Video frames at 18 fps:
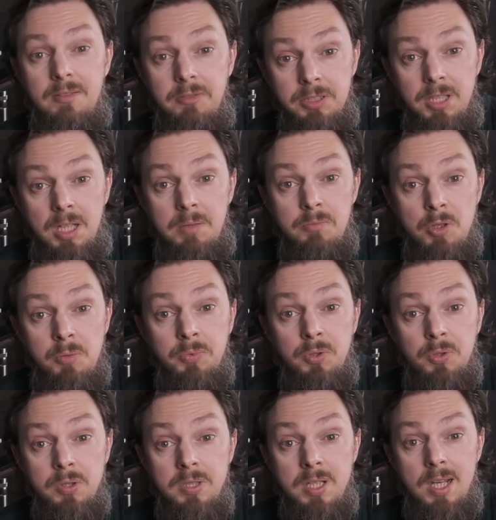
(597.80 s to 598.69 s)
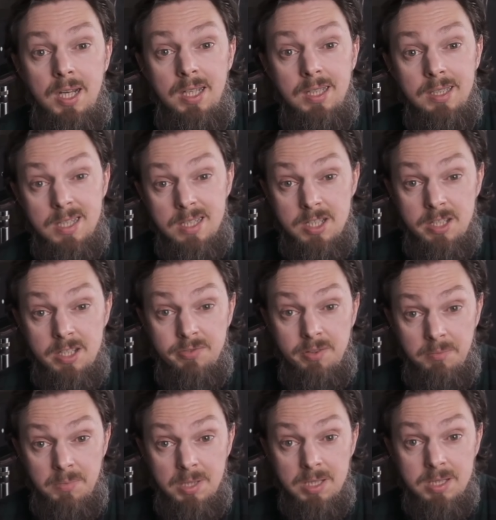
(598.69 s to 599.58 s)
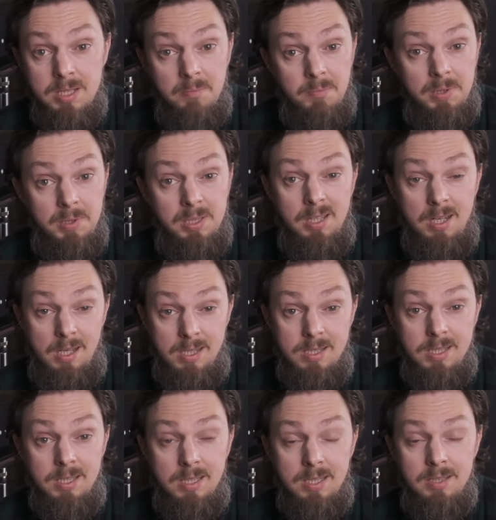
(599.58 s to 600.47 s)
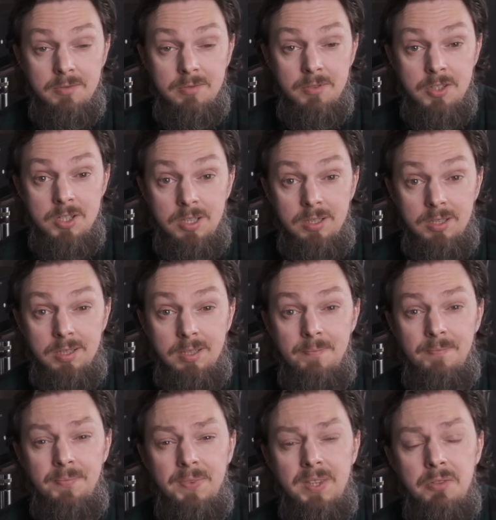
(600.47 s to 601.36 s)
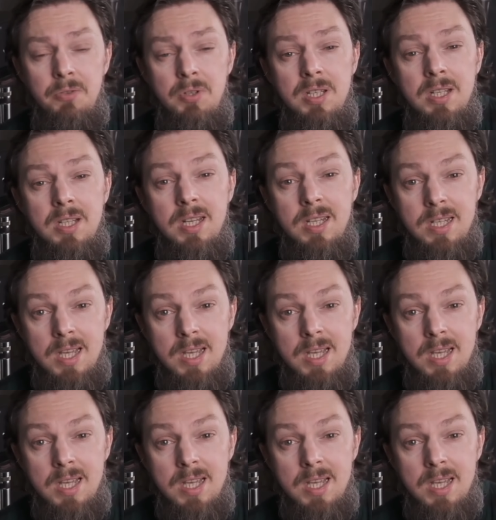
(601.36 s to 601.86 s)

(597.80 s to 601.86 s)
I like the way Tony Allen's album with Jeff Mills sounds.